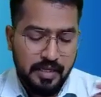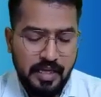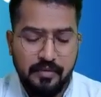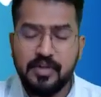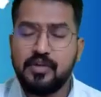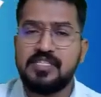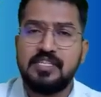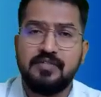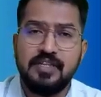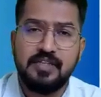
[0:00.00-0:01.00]
on
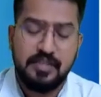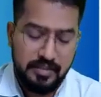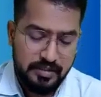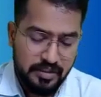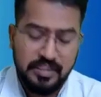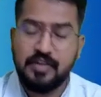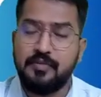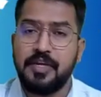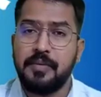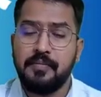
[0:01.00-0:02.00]
7th
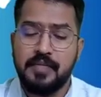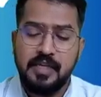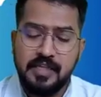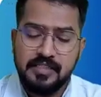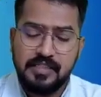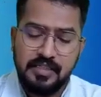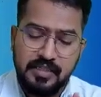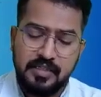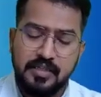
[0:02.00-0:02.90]
January, see,